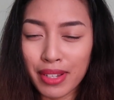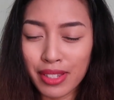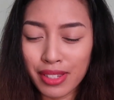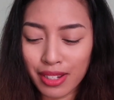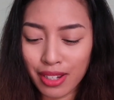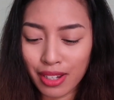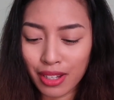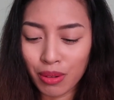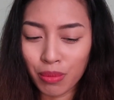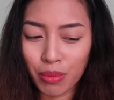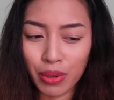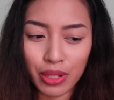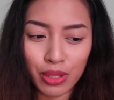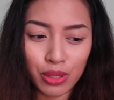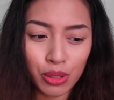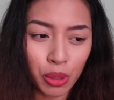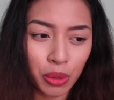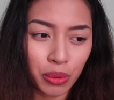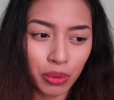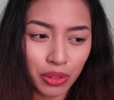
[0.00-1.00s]
my skin with
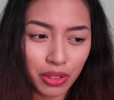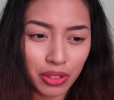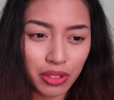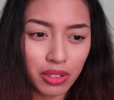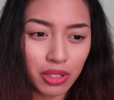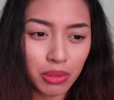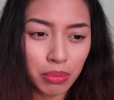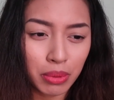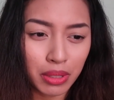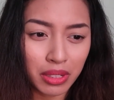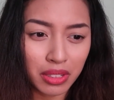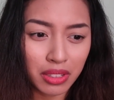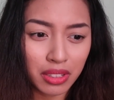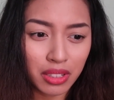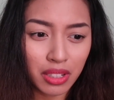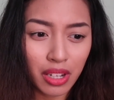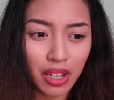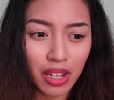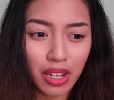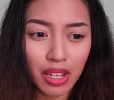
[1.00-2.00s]
toners but
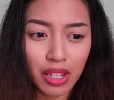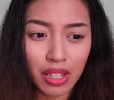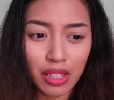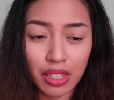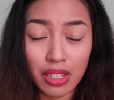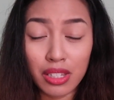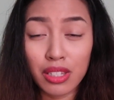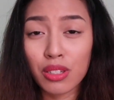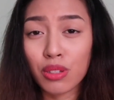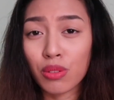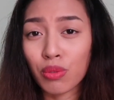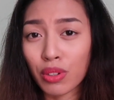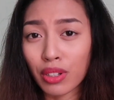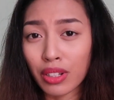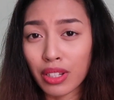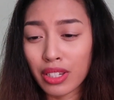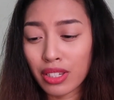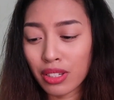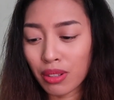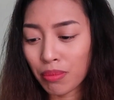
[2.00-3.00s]
this is
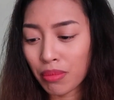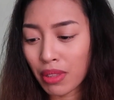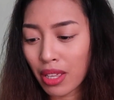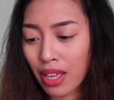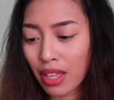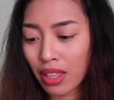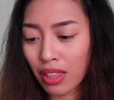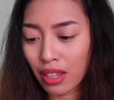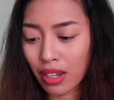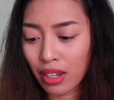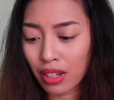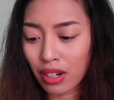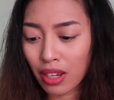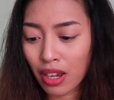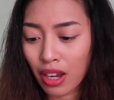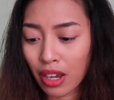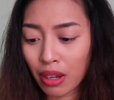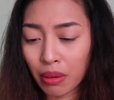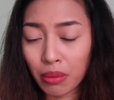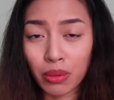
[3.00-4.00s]
really something that
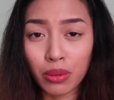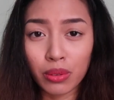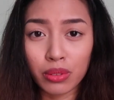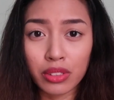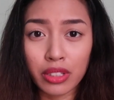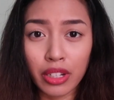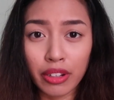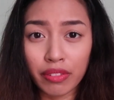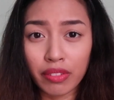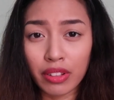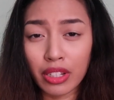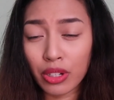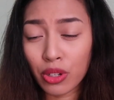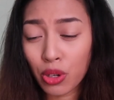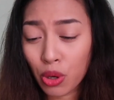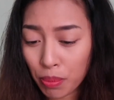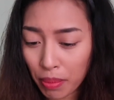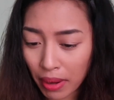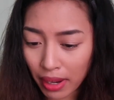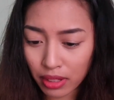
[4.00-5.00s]
I will definitely
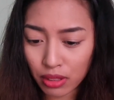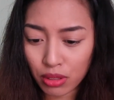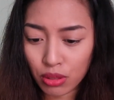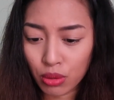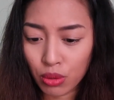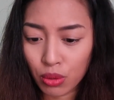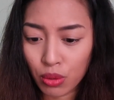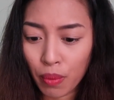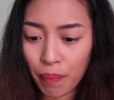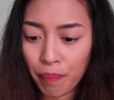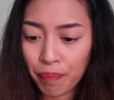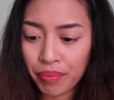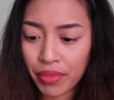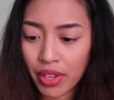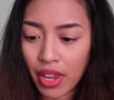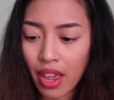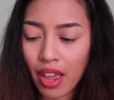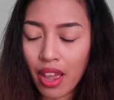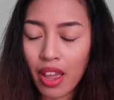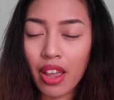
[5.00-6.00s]
go back to
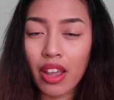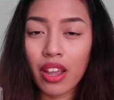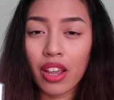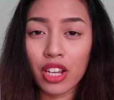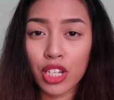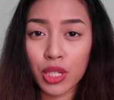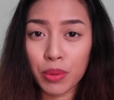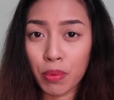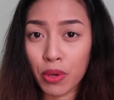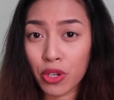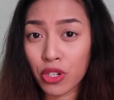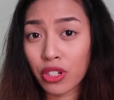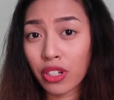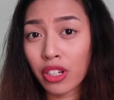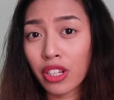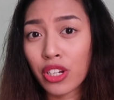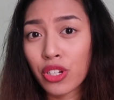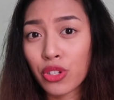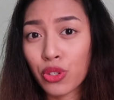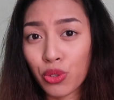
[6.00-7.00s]

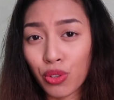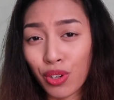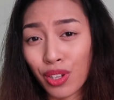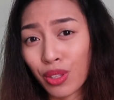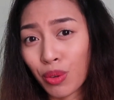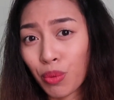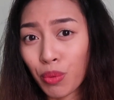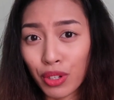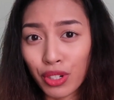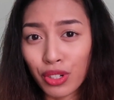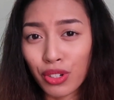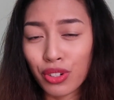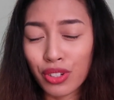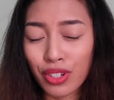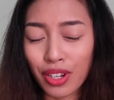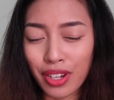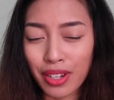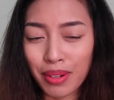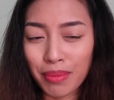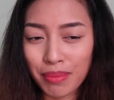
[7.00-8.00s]
especially during the winter
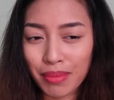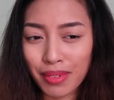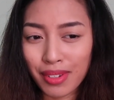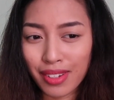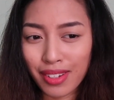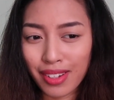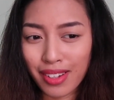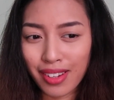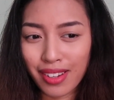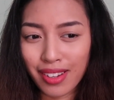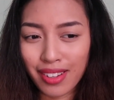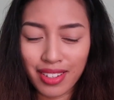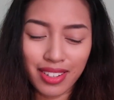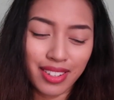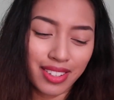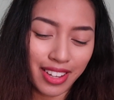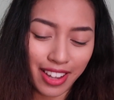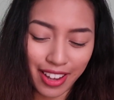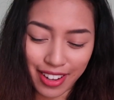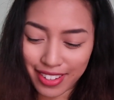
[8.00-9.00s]
time
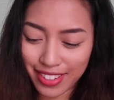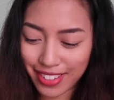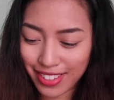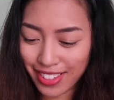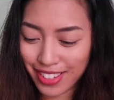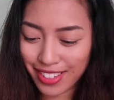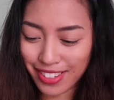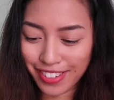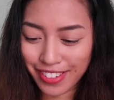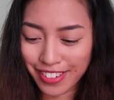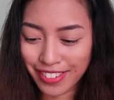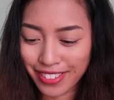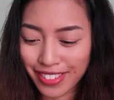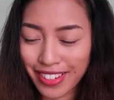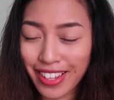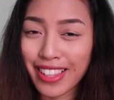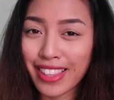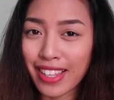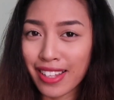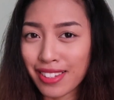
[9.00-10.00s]
yeah so
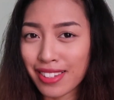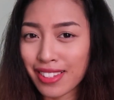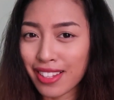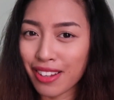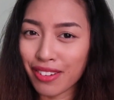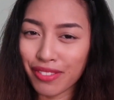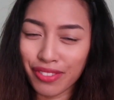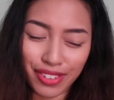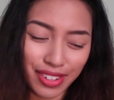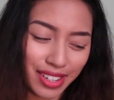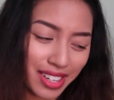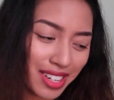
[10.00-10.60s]
that's that for